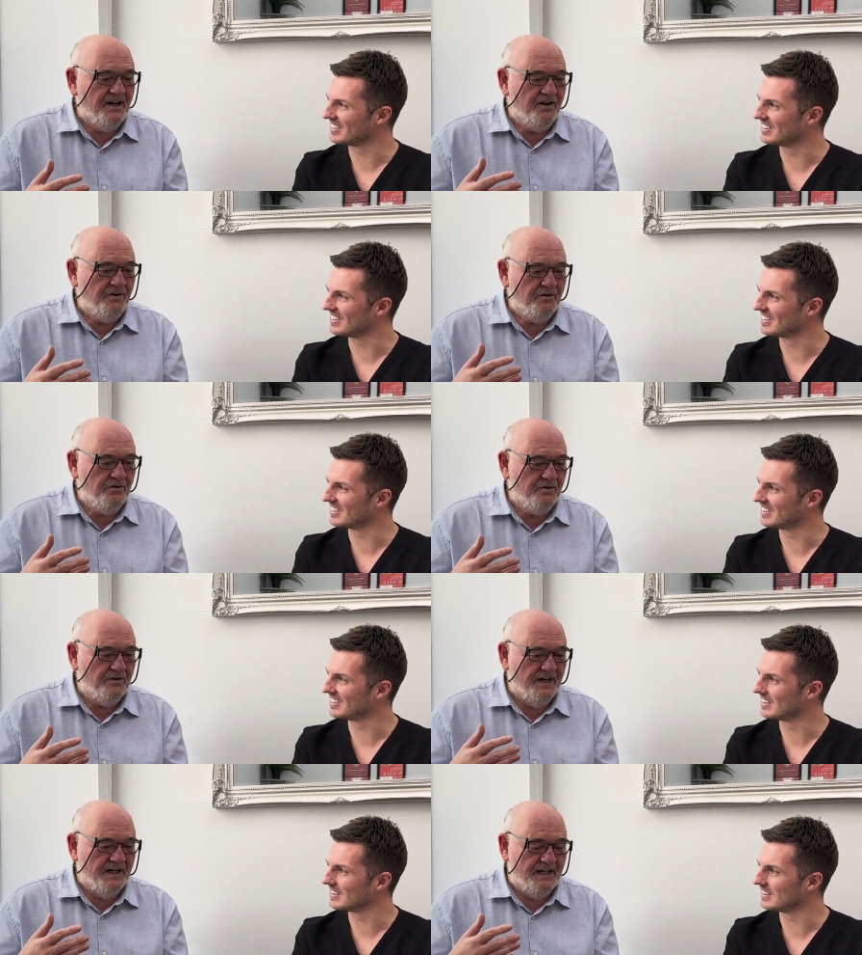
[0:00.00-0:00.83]
Speaker 1: who
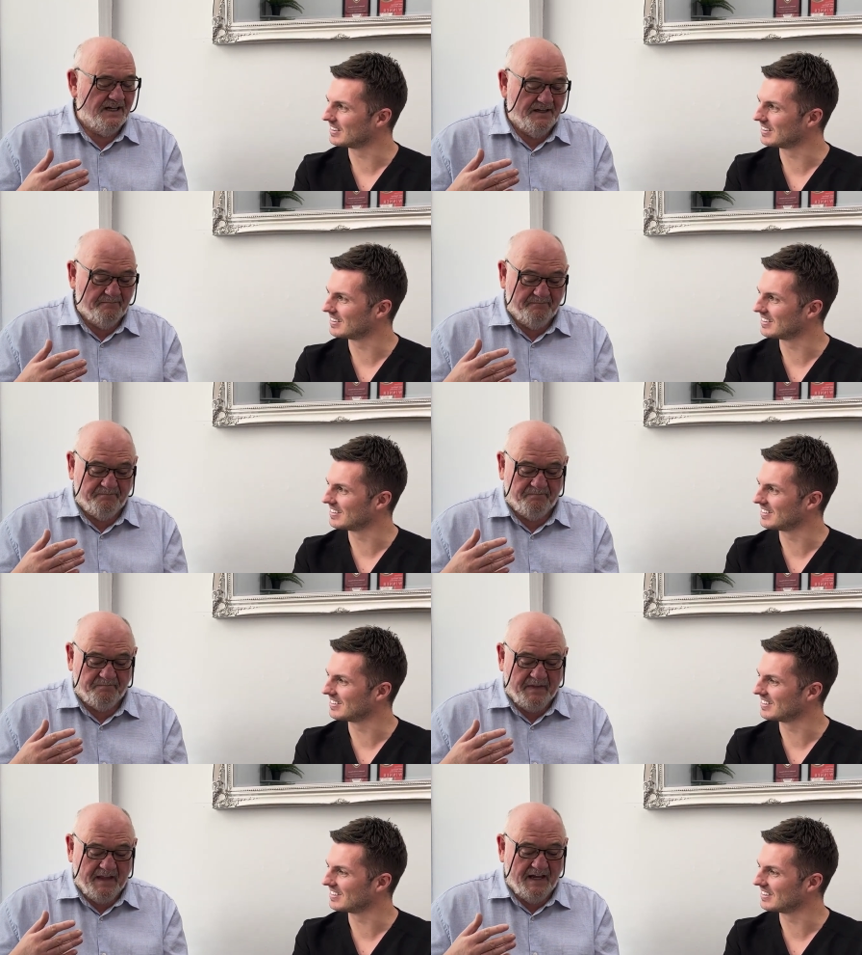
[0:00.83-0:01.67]

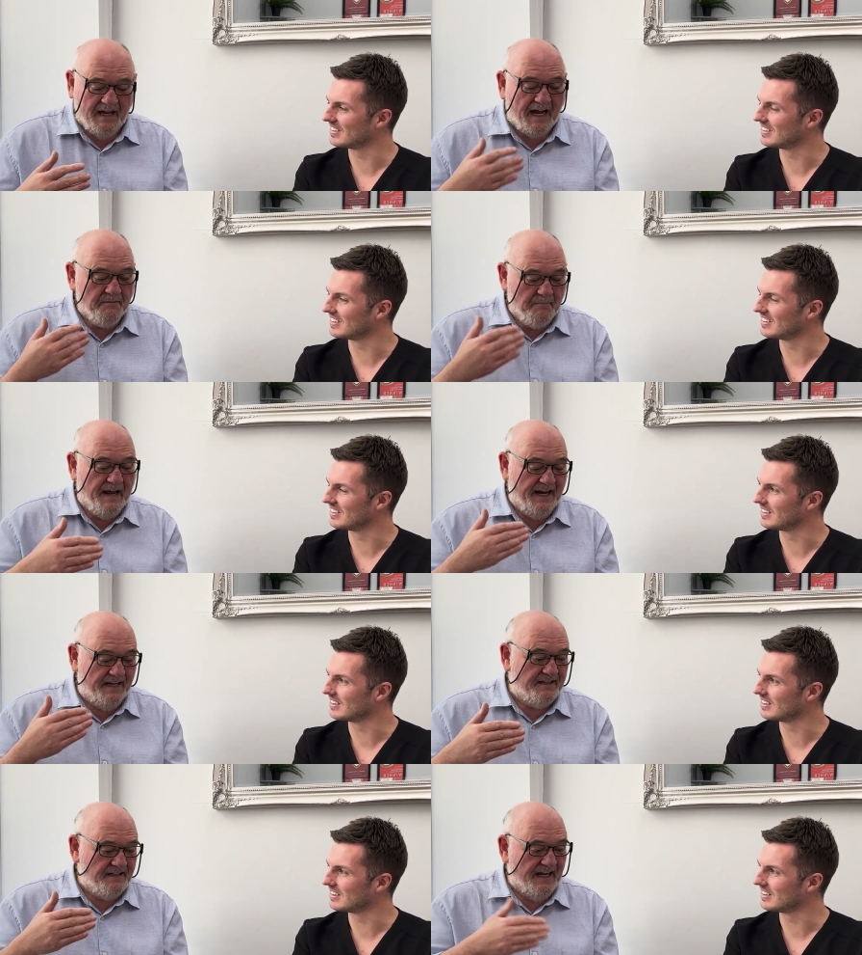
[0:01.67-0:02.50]
um, I
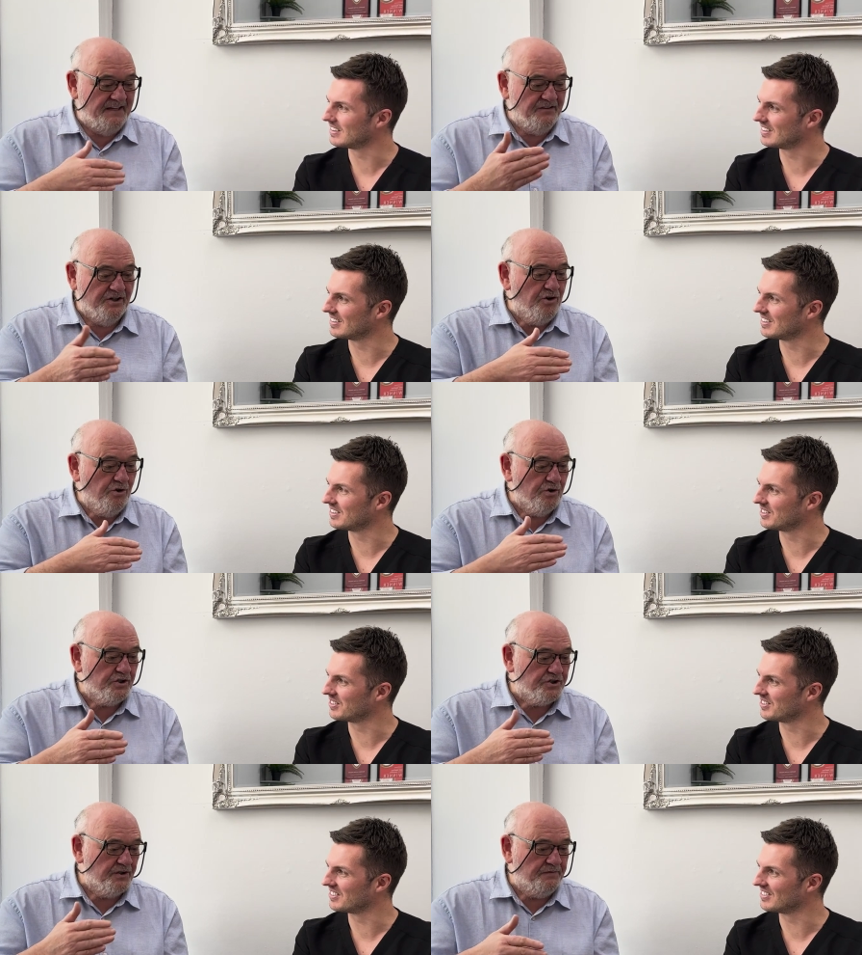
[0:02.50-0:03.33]
met in the
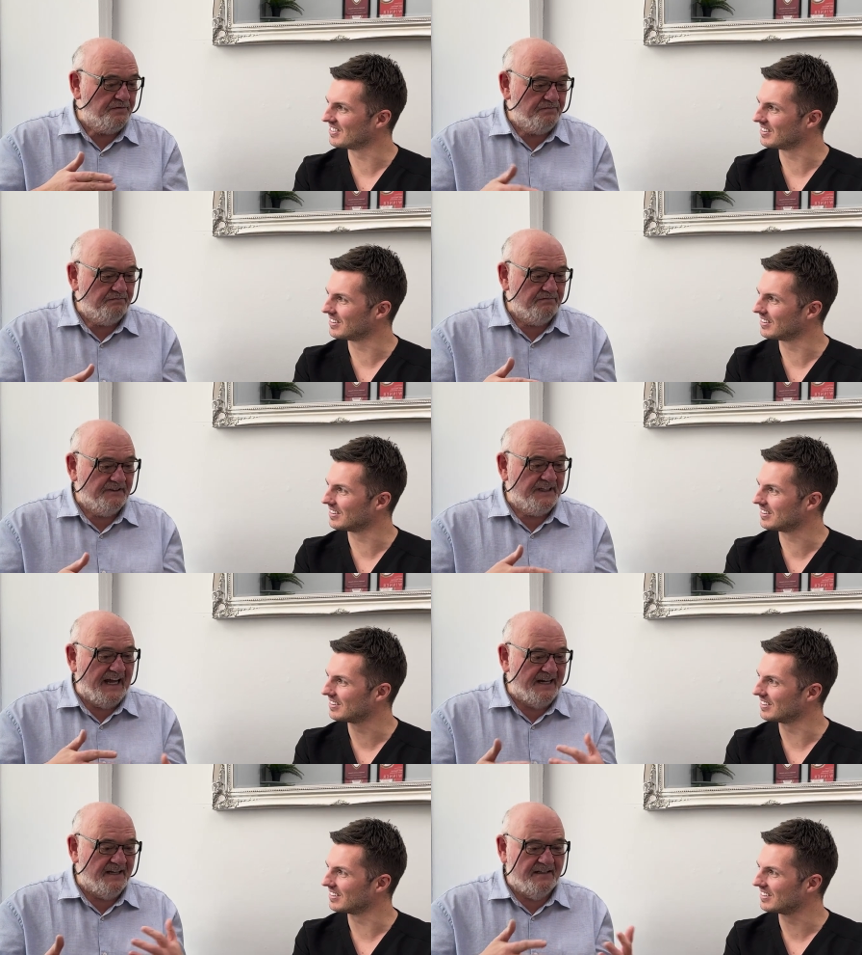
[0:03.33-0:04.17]
course of
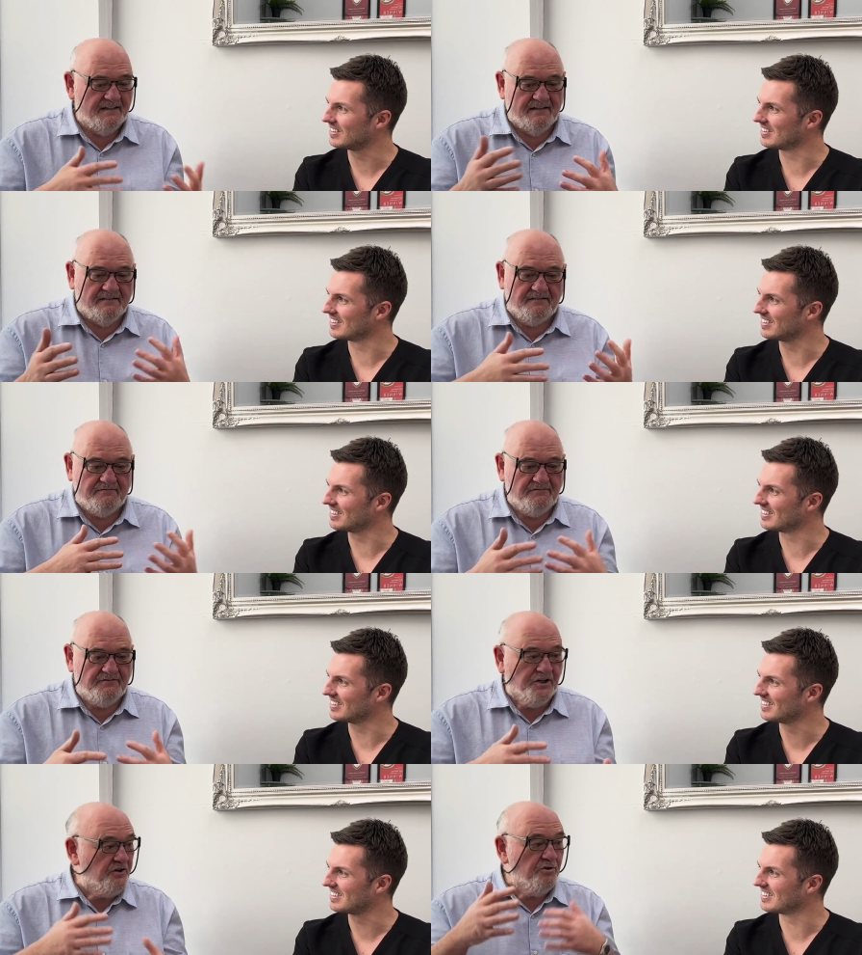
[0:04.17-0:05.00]
getting
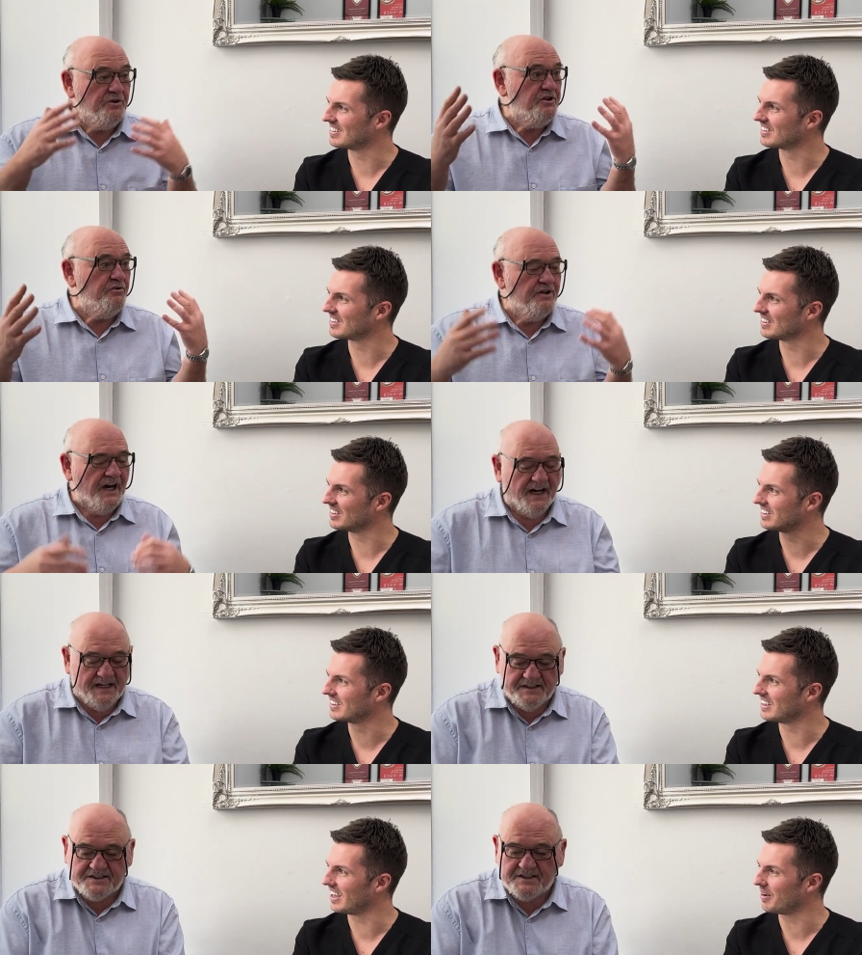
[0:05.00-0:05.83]
to know you
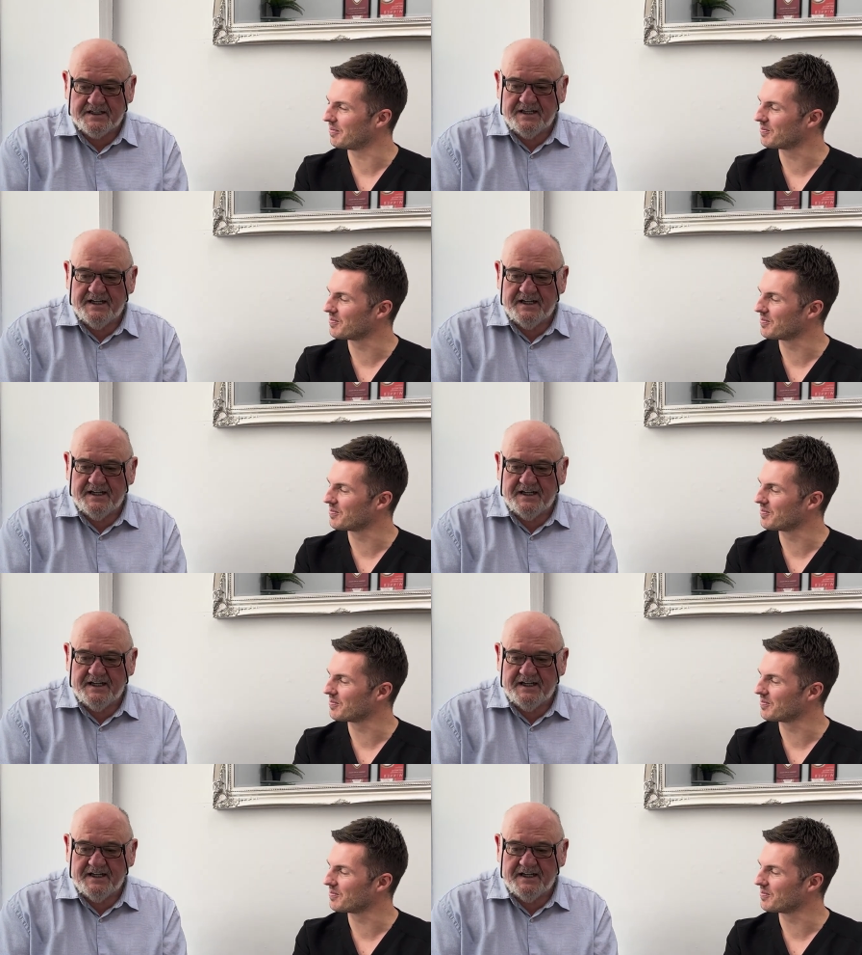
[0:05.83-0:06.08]
guys. Yeah.